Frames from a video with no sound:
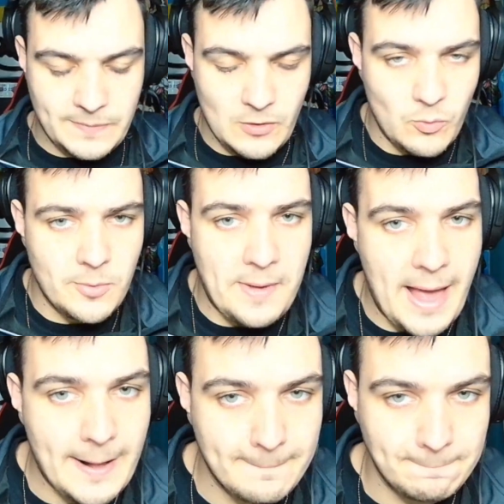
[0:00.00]
We're
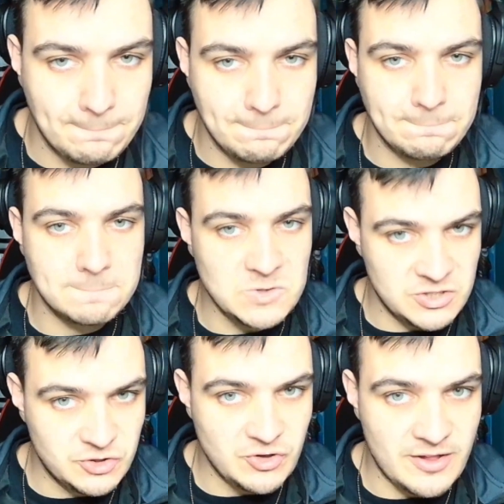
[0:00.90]
back
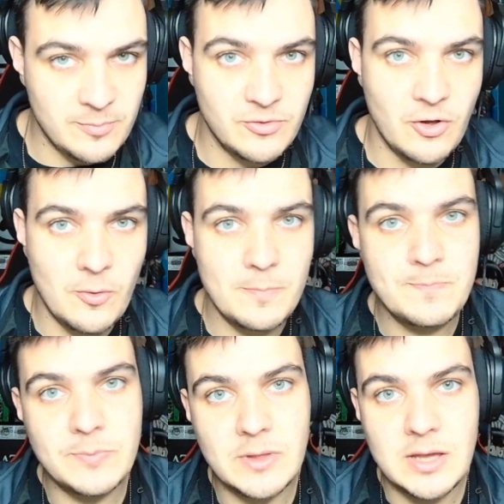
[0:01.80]
to try some soap.
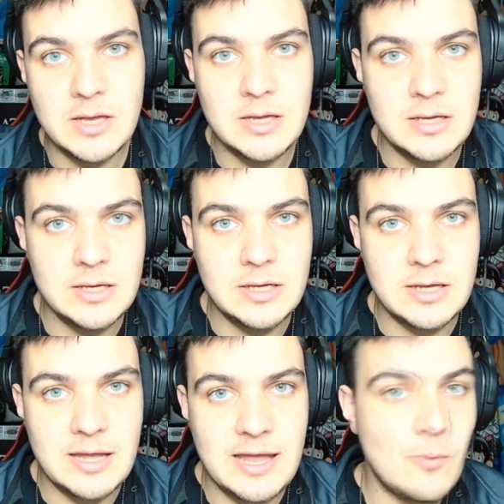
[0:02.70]

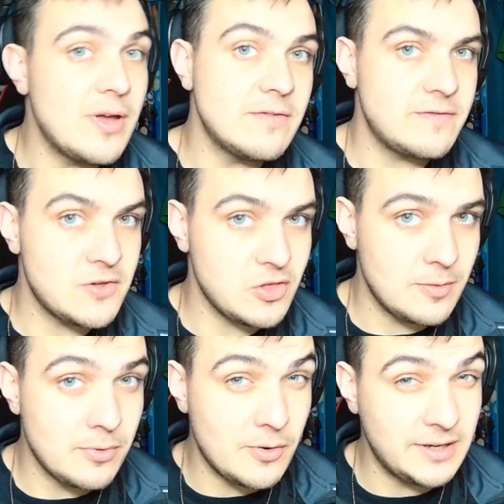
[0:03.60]
and we have officially
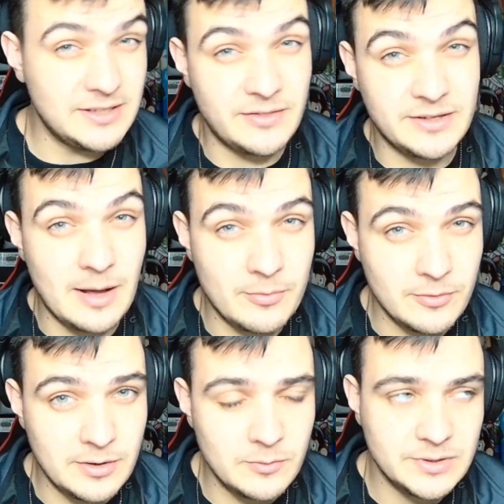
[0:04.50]
broken into the top
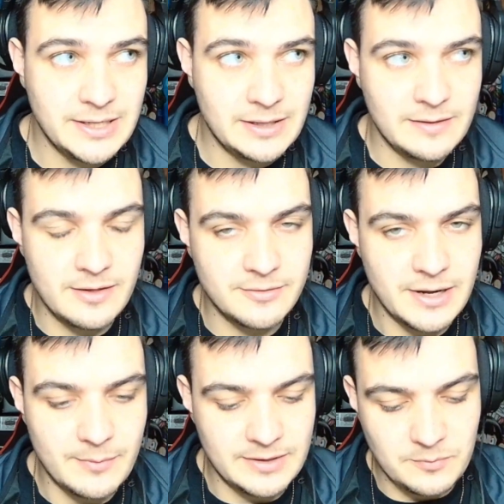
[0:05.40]
3. Well, technically yesterday
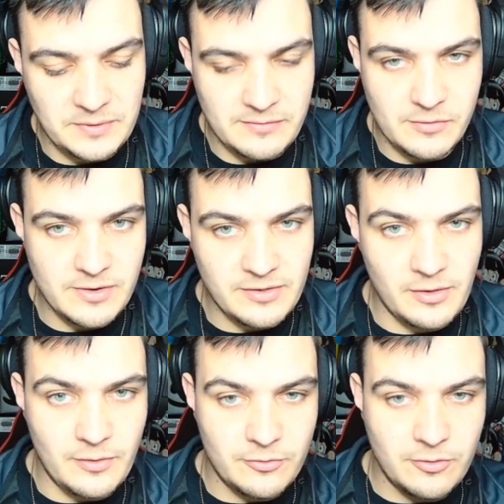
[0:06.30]
we did, whenever Free
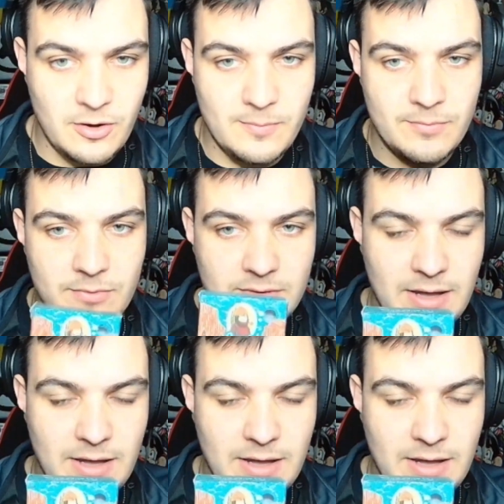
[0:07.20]
Solo Scrub got